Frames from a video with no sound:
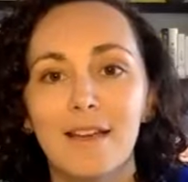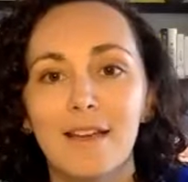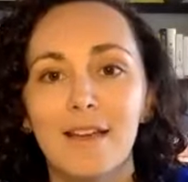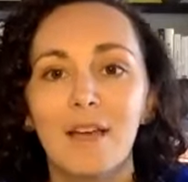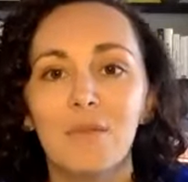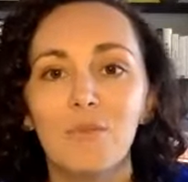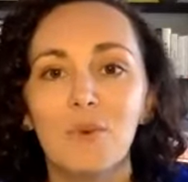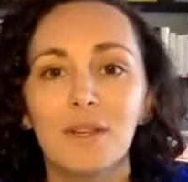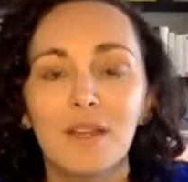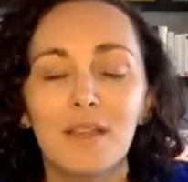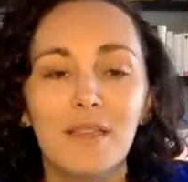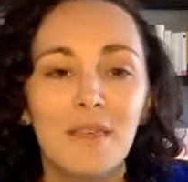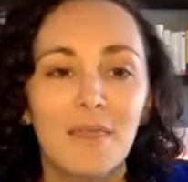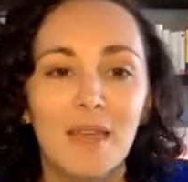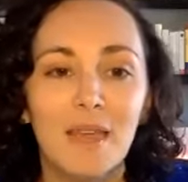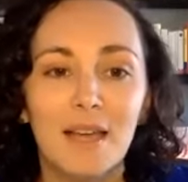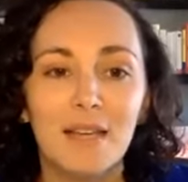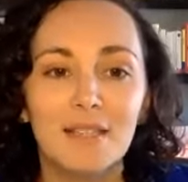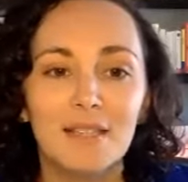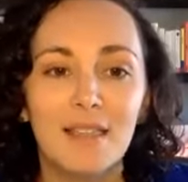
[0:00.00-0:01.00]
And one of the
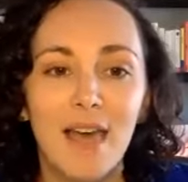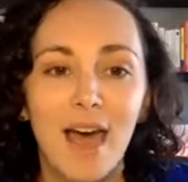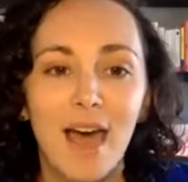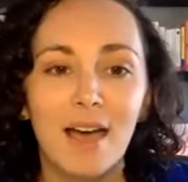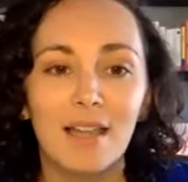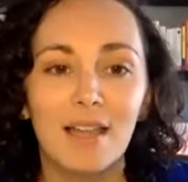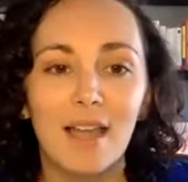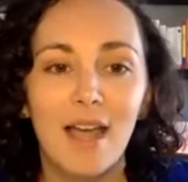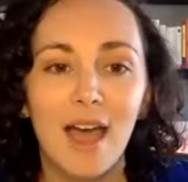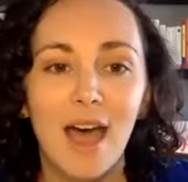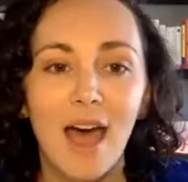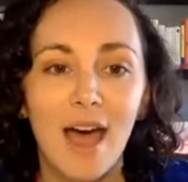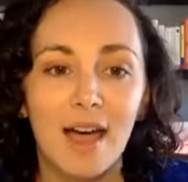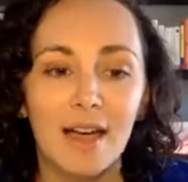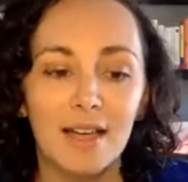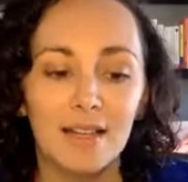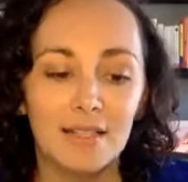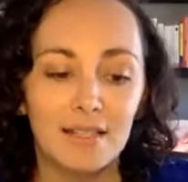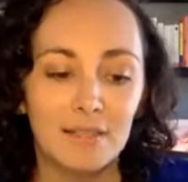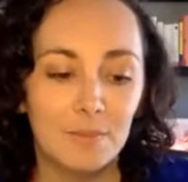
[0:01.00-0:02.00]
things that
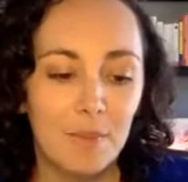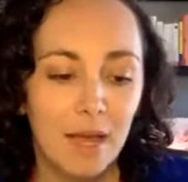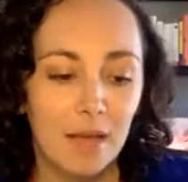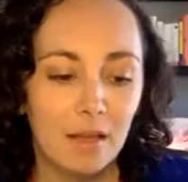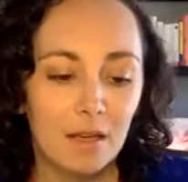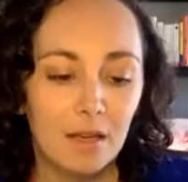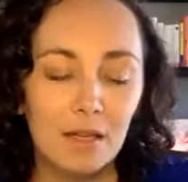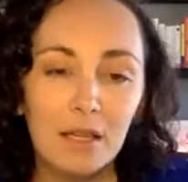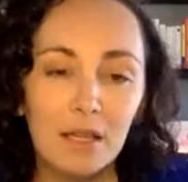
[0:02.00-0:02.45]
has been